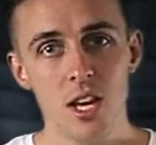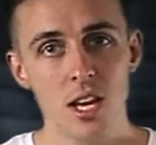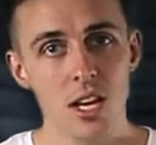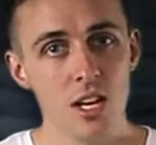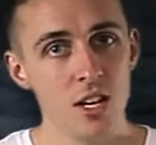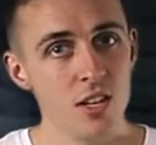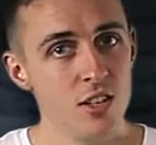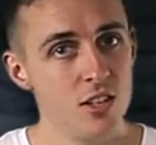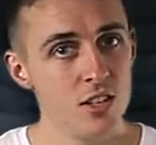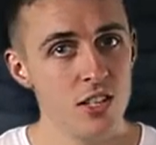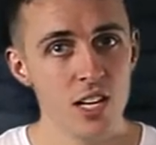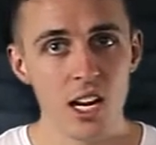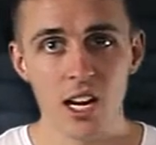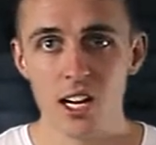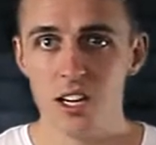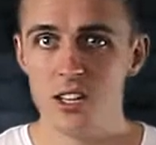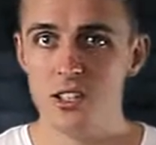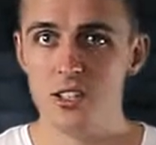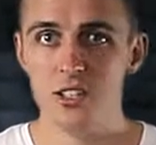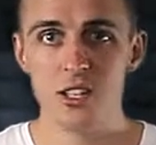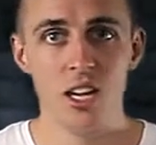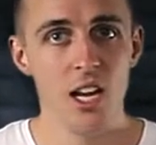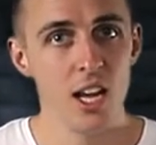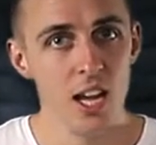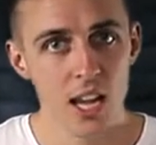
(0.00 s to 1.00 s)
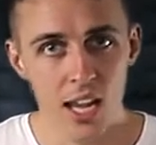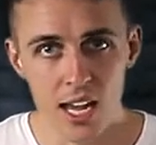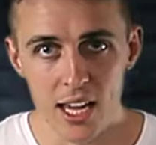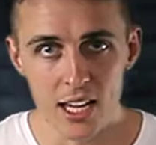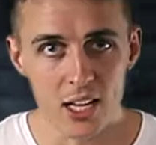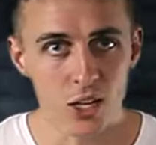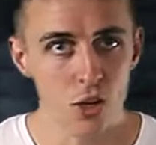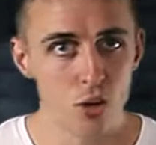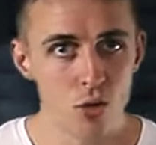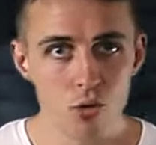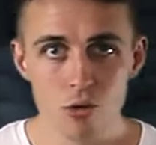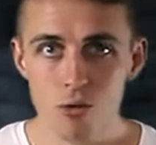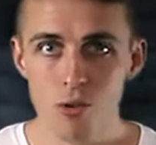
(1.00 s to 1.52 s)
six
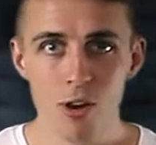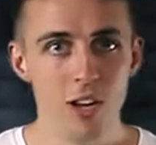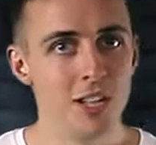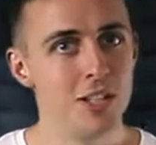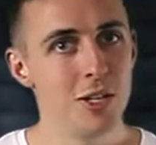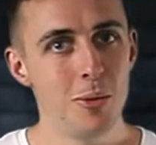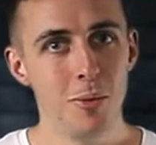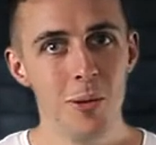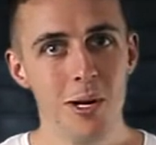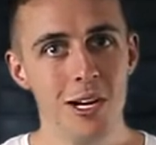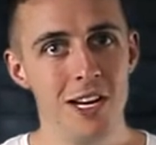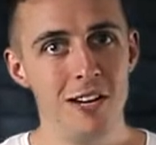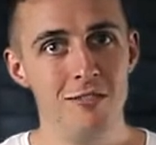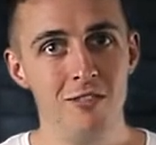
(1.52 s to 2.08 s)
incredibly